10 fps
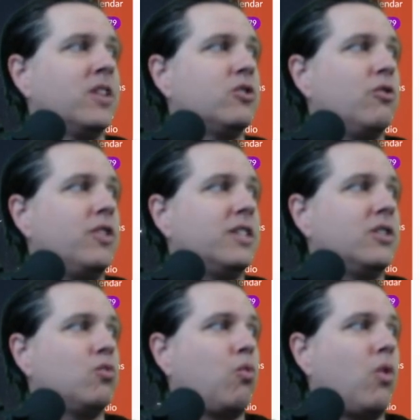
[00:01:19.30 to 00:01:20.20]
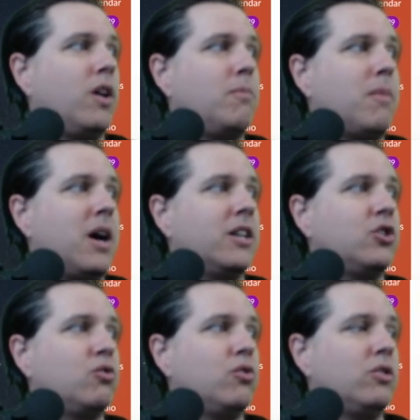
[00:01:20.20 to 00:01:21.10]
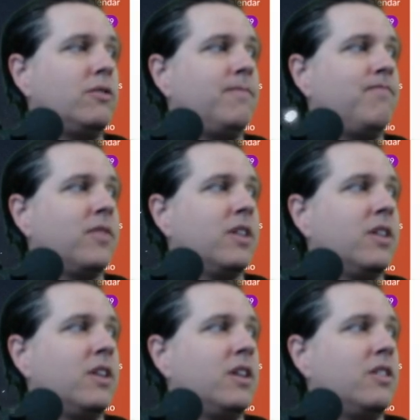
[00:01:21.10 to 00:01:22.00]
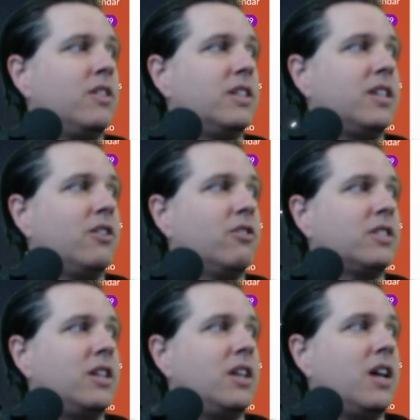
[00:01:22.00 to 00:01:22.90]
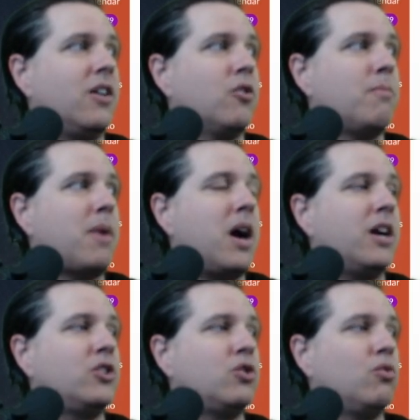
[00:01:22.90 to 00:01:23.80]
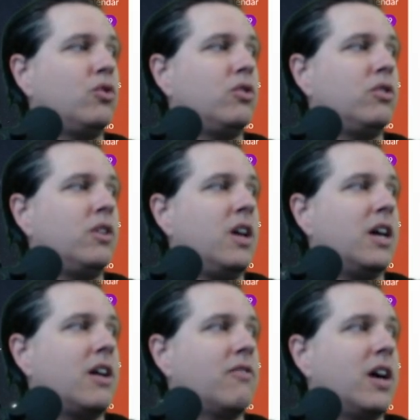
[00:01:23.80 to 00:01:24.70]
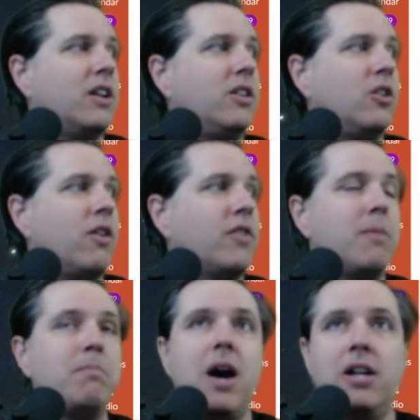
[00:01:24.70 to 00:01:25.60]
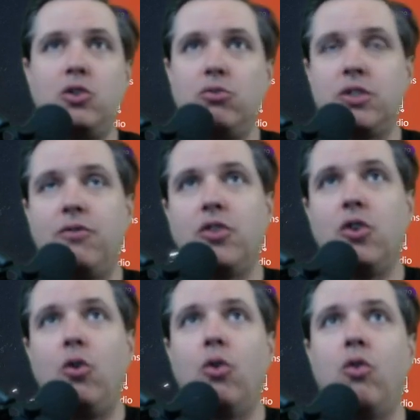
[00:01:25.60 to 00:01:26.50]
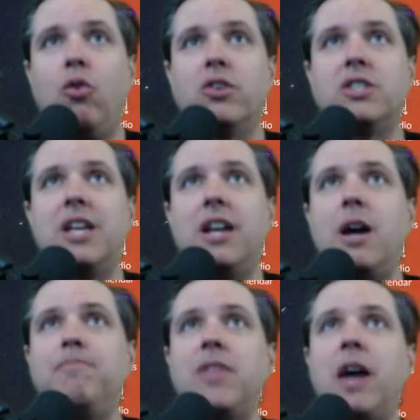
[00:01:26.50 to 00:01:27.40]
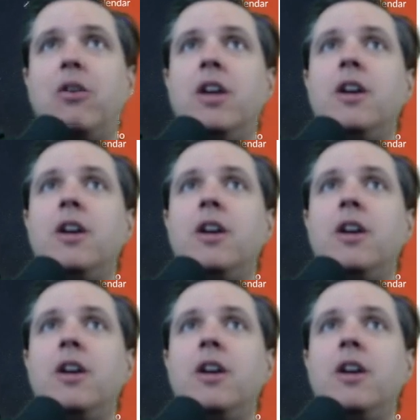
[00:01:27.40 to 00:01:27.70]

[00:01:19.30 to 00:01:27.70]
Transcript: So this is one module. This here is another module, and I've got modules for the whole course set up. Now,